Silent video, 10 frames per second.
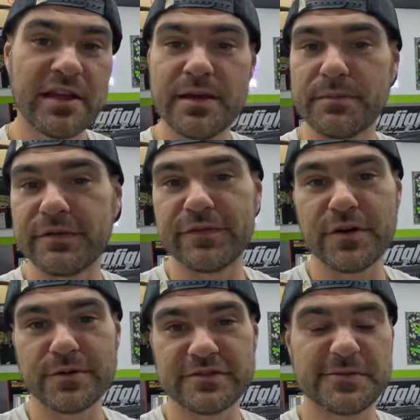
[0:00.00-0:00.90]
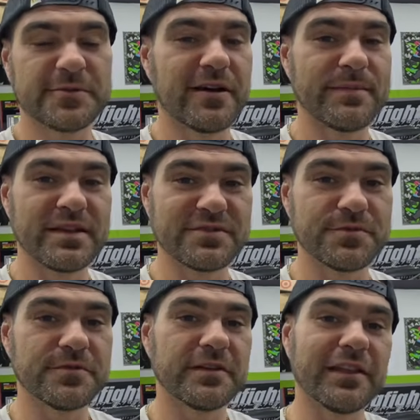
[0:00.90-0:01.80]
But if you don't want to subscribe, that's
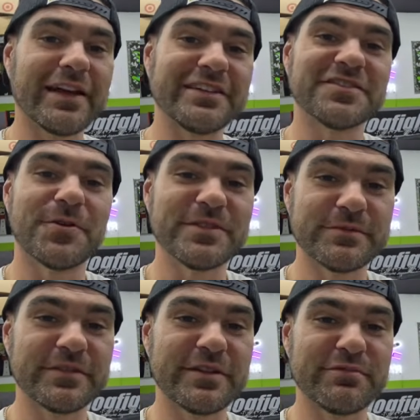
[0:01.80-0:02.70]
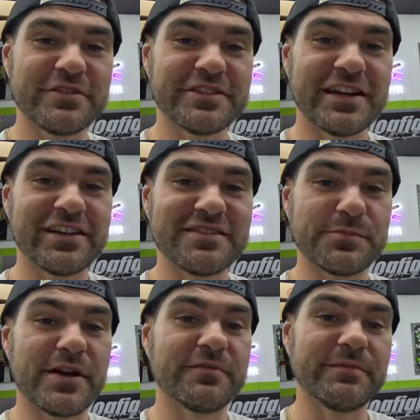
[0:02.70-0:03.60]
cool. A like is always really appreciated as
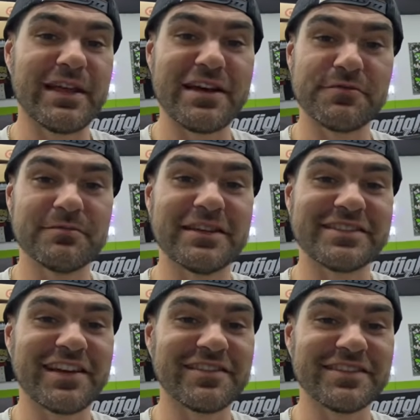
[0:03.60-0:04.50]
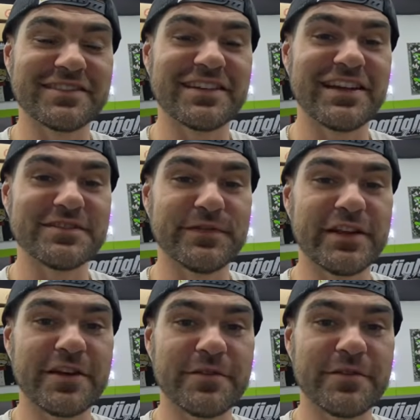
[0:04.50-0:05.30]
well. Now, let's get into today's video.